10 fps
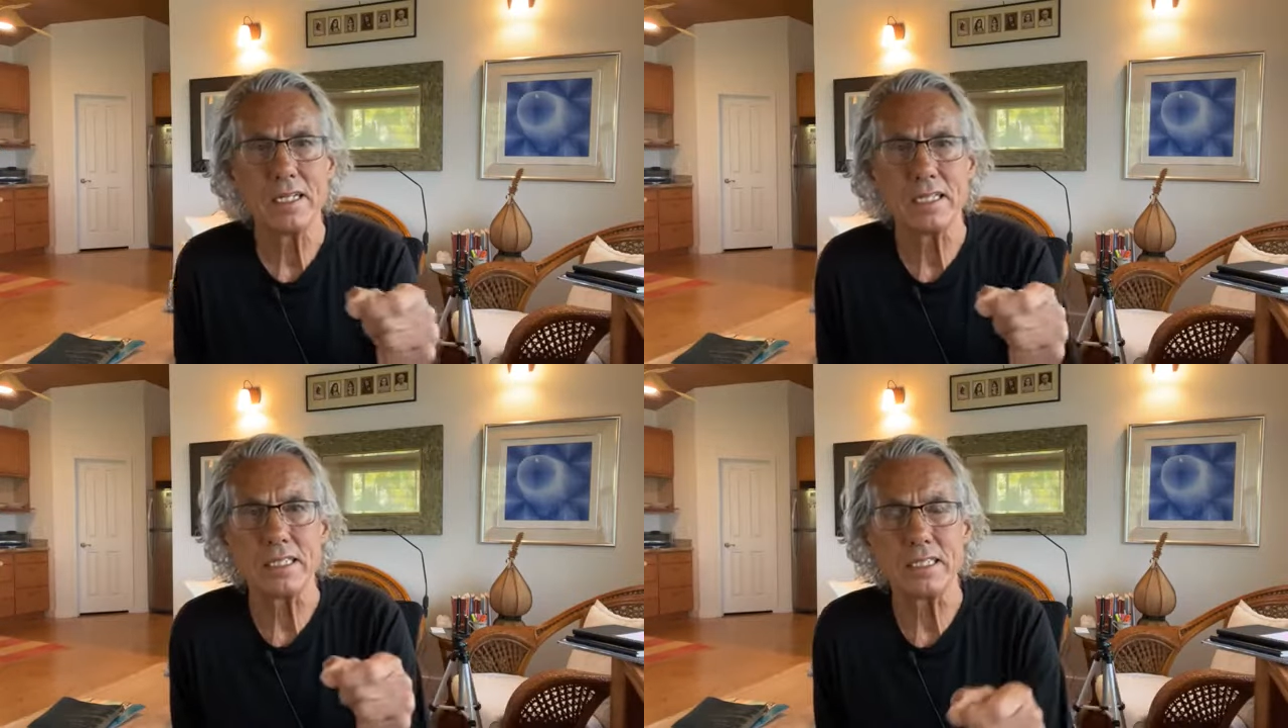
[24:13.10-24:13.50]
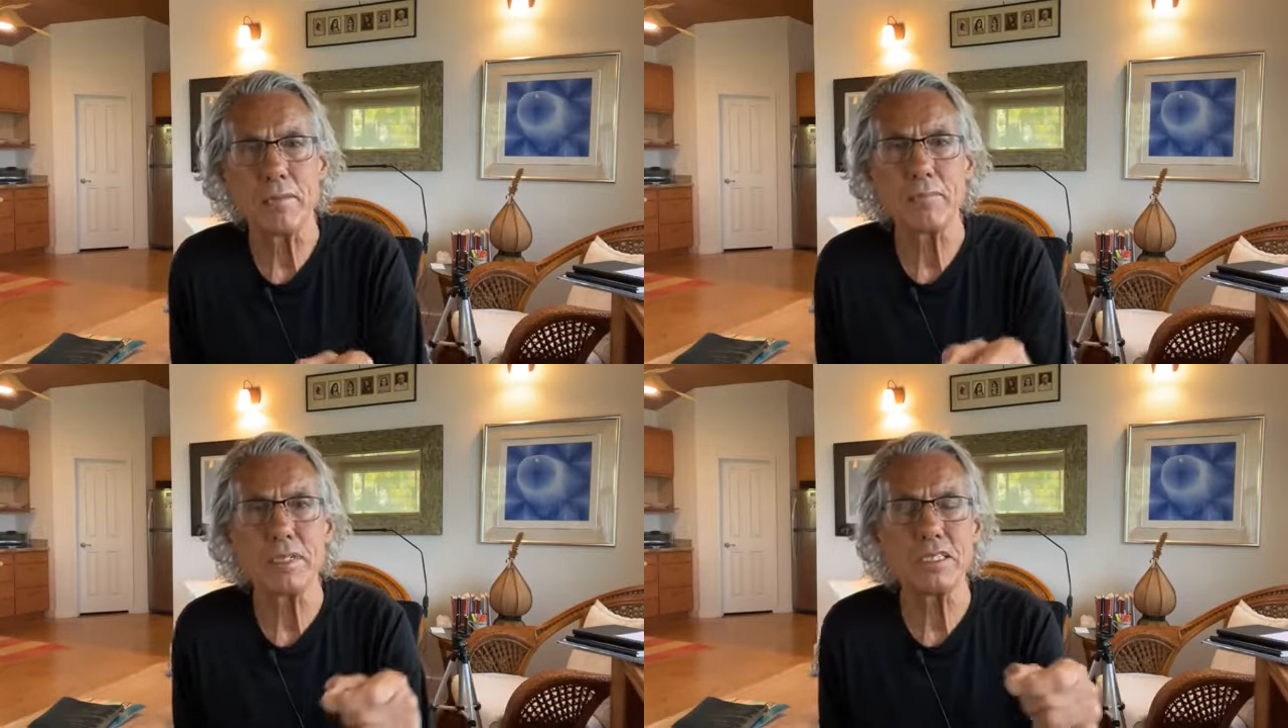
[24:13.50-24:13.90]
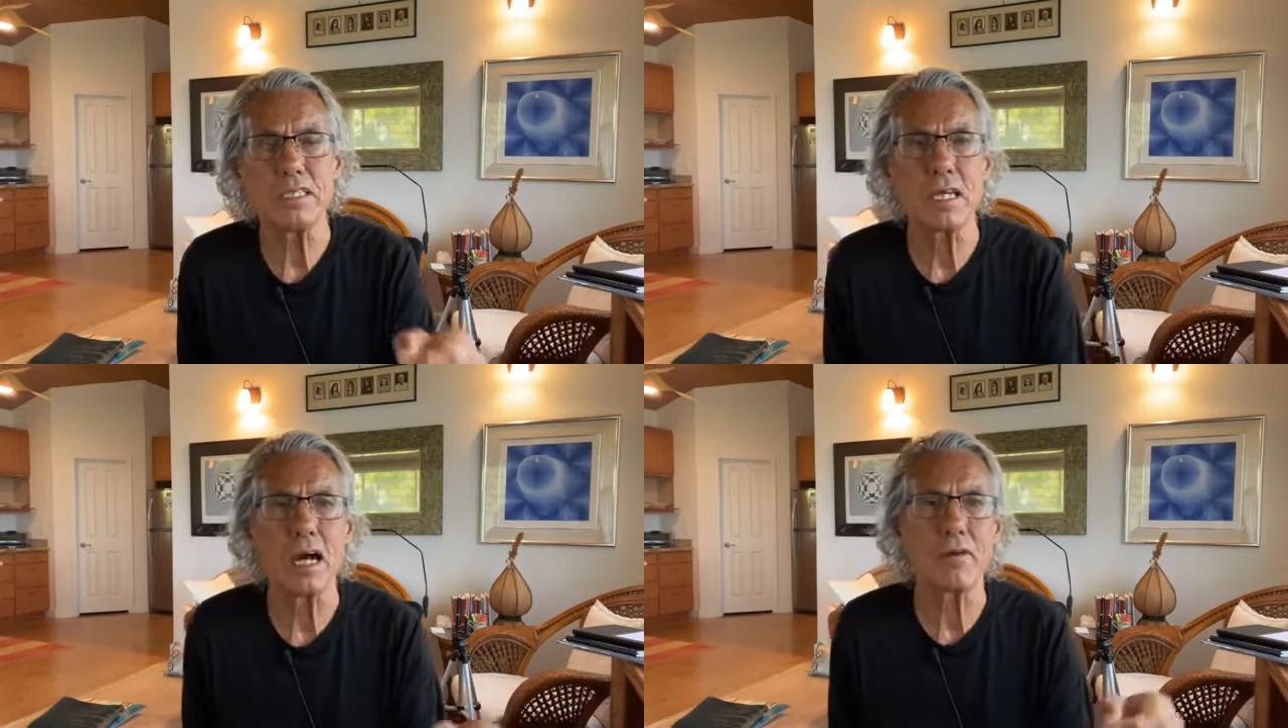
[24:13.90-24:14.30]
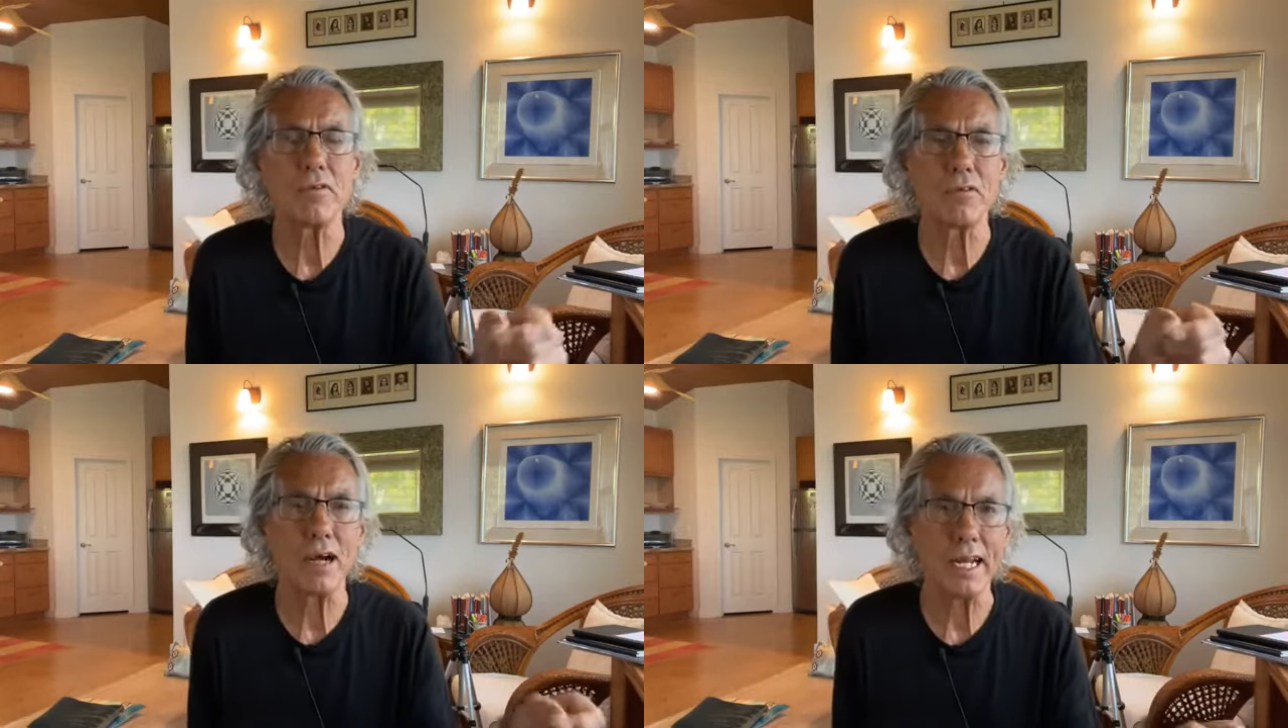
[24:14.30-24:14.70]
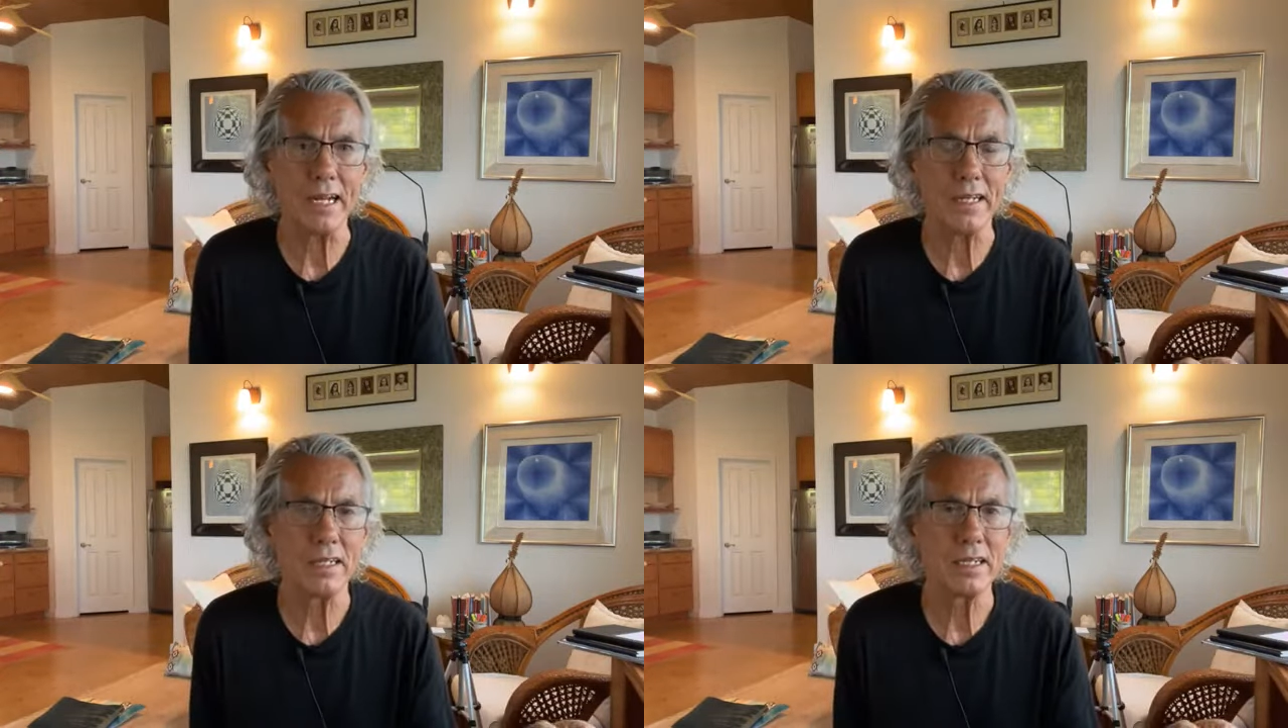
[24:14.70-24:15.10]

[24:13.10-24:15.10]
that something's not right.